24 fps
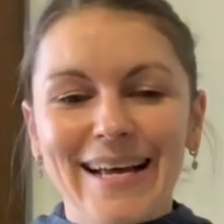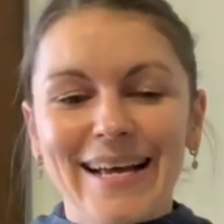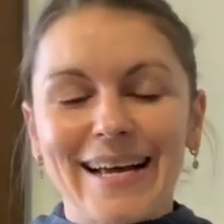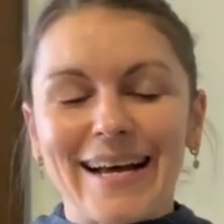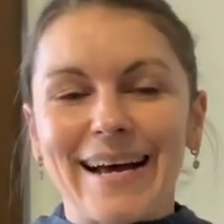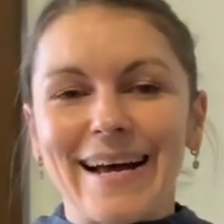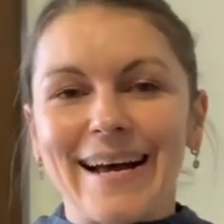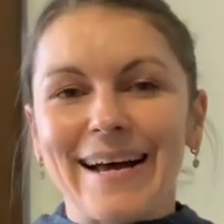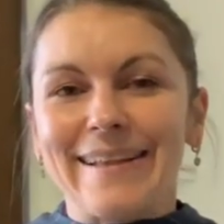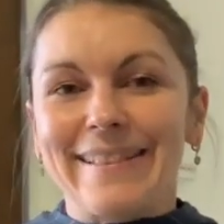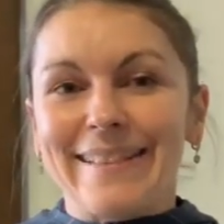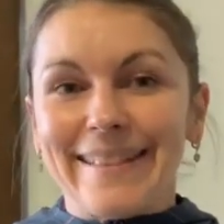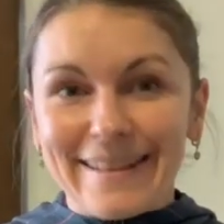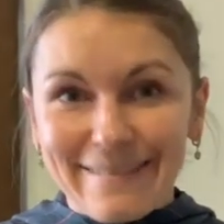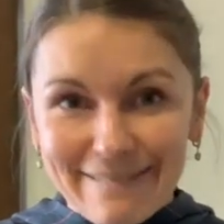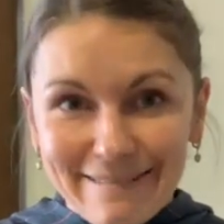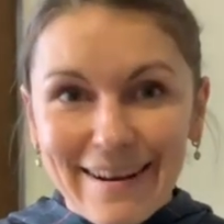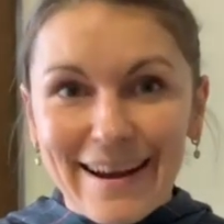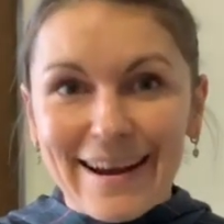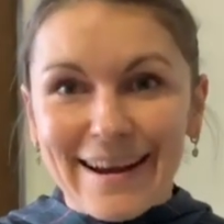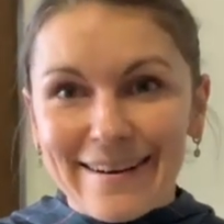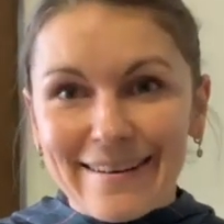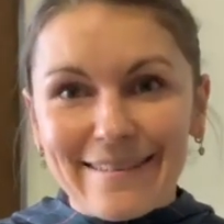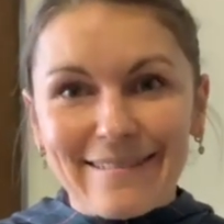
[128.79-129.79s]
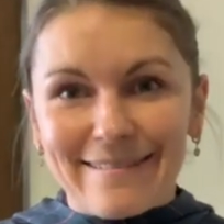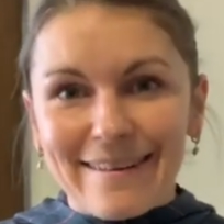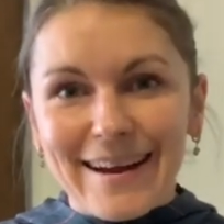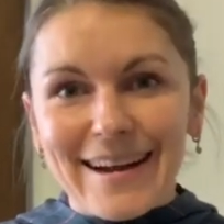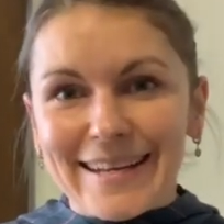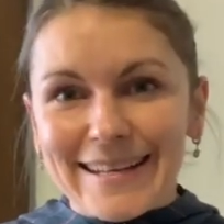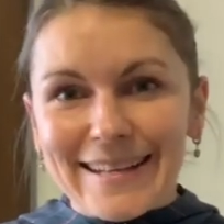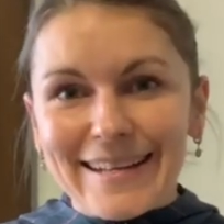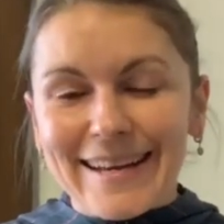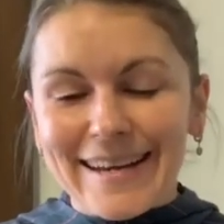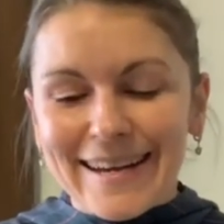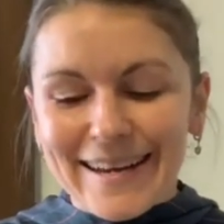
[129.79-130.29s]

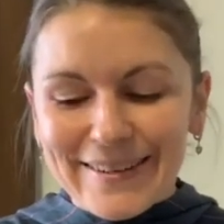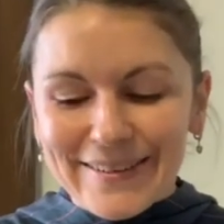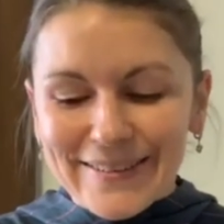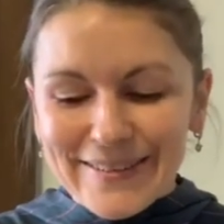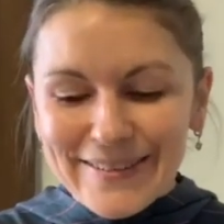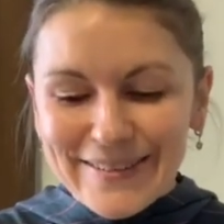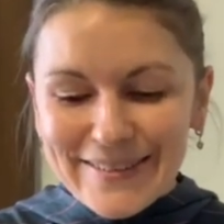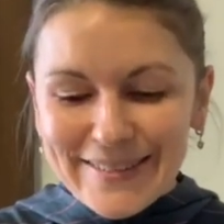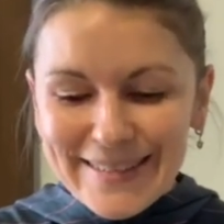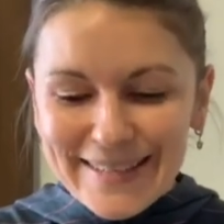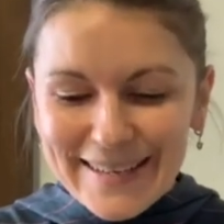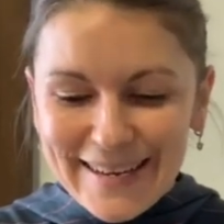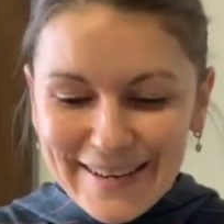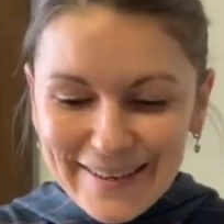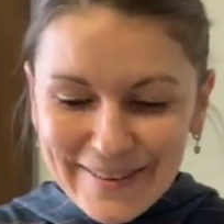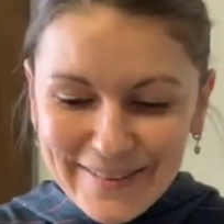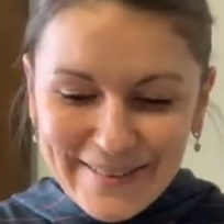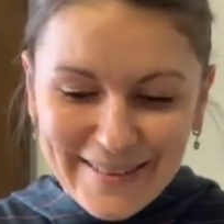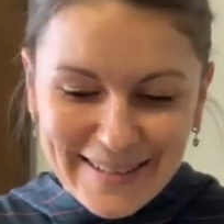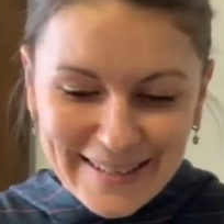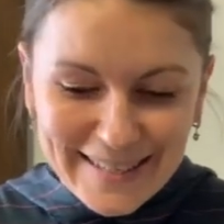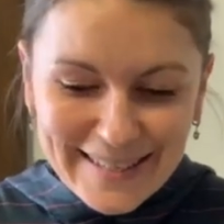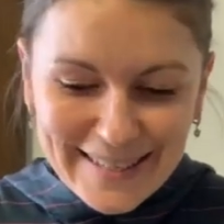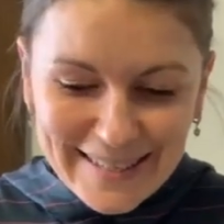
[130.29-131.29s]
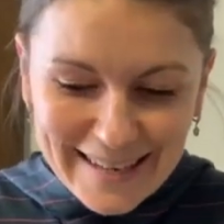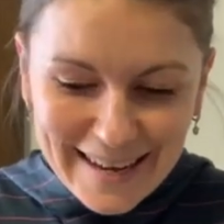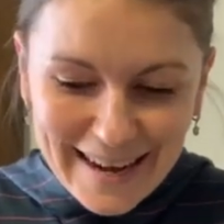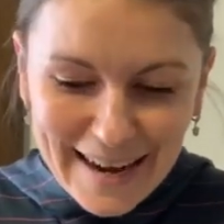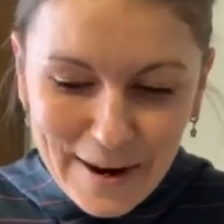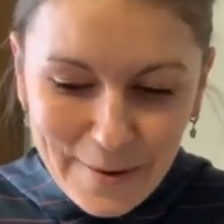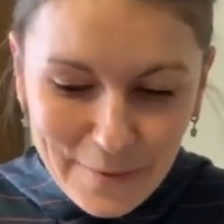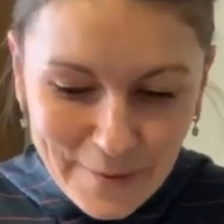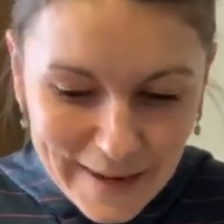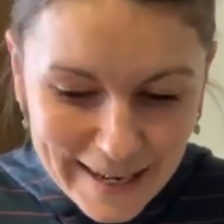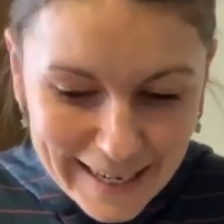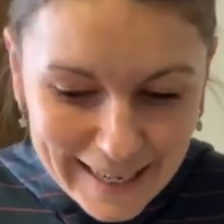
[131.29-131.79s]
right now today on this
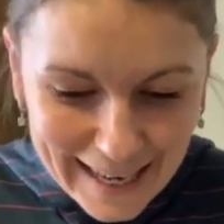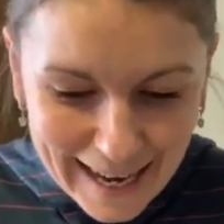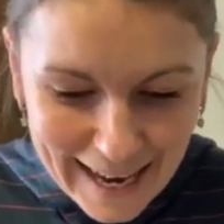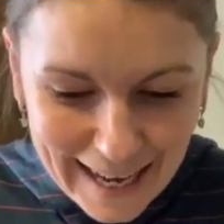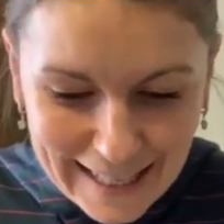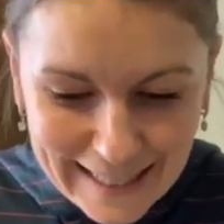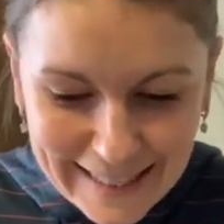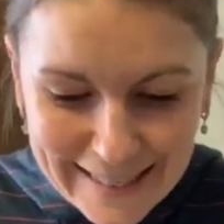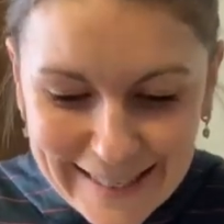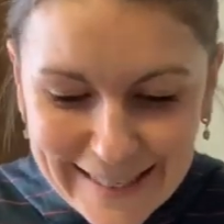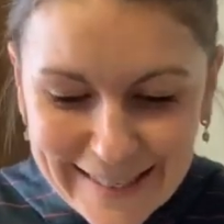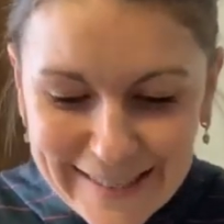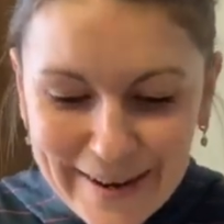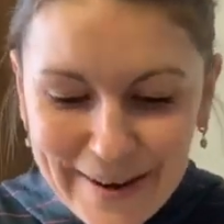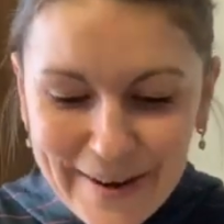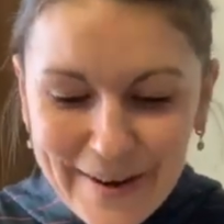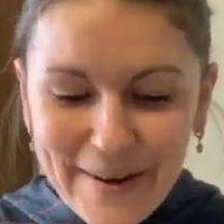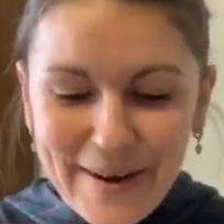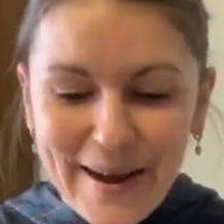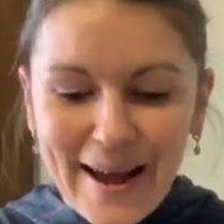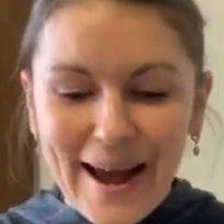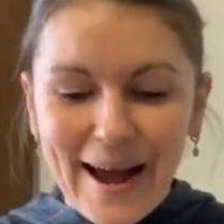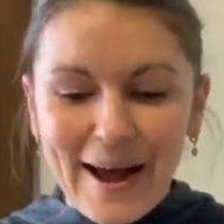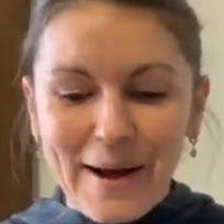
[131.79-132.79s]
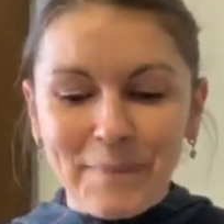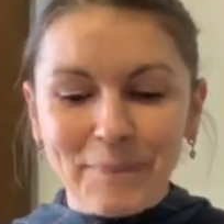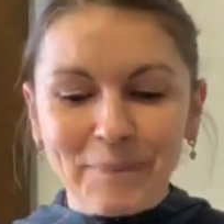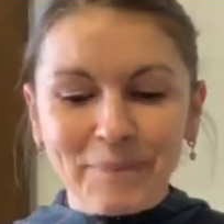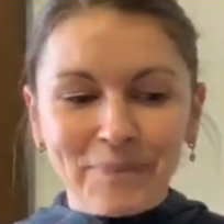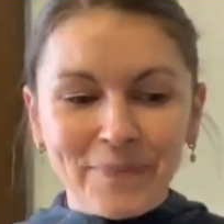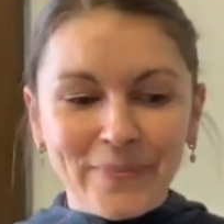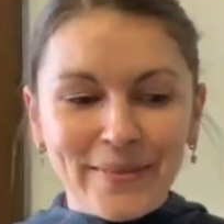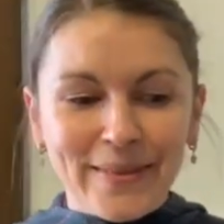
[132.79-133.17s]
weekend. So